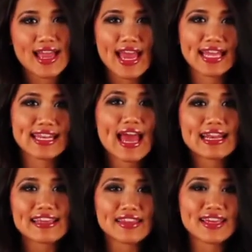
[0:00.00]
and
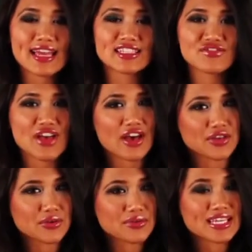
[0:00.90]
anything as a
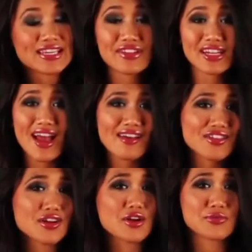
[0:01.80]
value, even
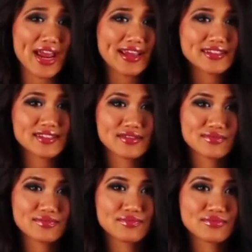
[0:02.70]
other arrays.
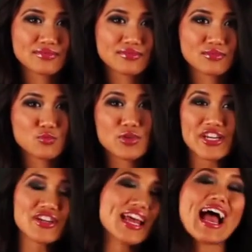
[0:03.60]
We
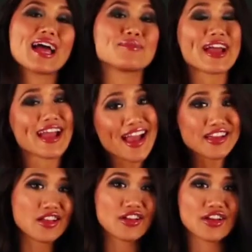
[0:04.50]
could add my eye
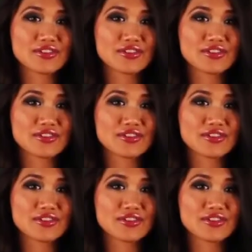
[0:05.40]
color.